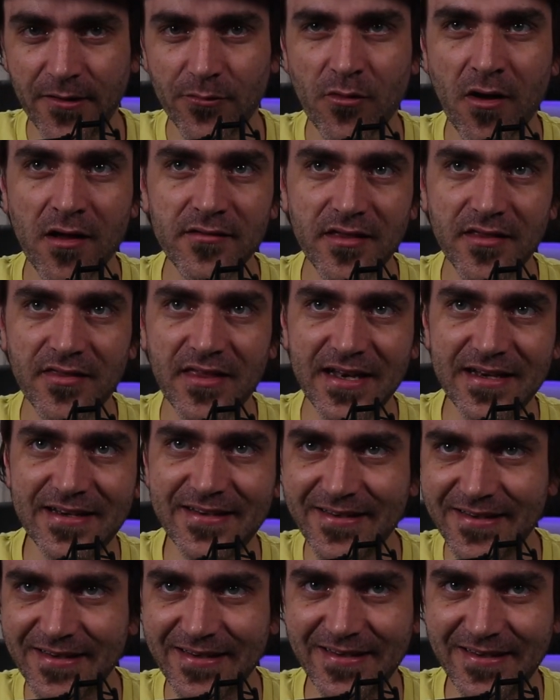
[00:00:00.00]
Rather
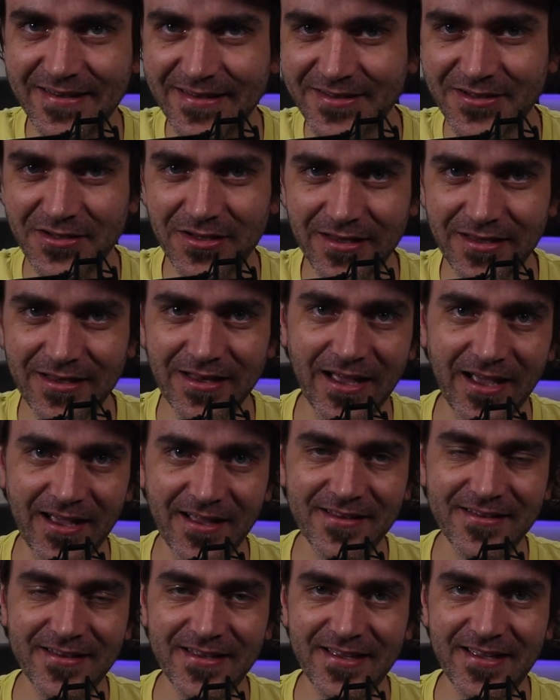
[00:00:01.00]
than,
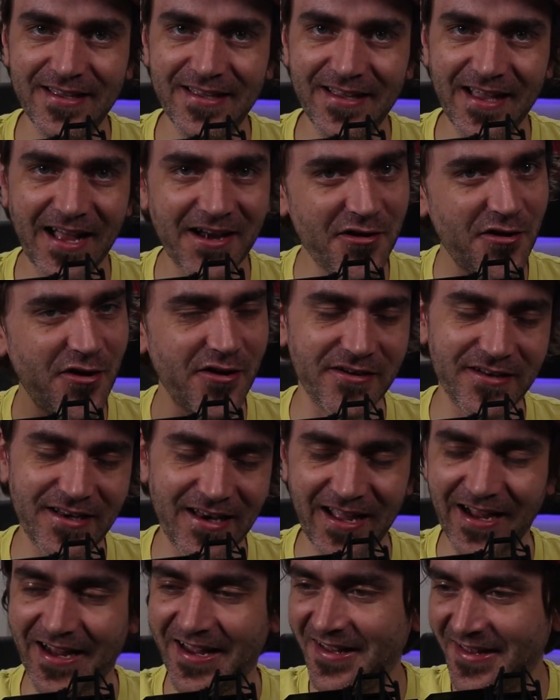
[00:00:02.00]
I don't know,
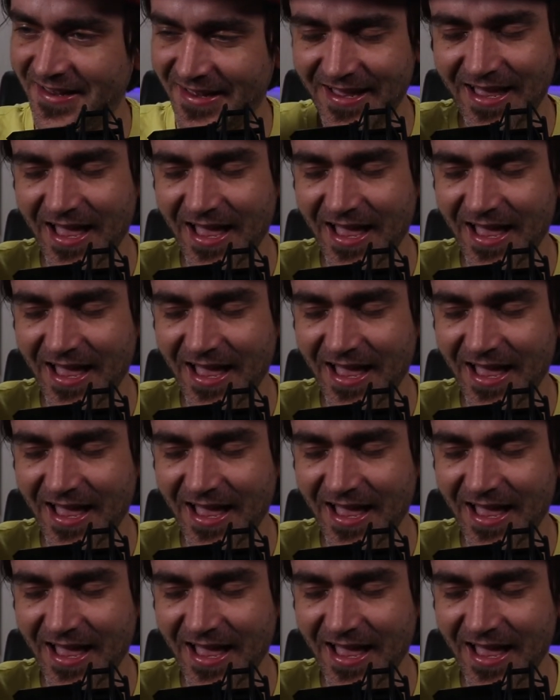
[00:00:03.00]
like,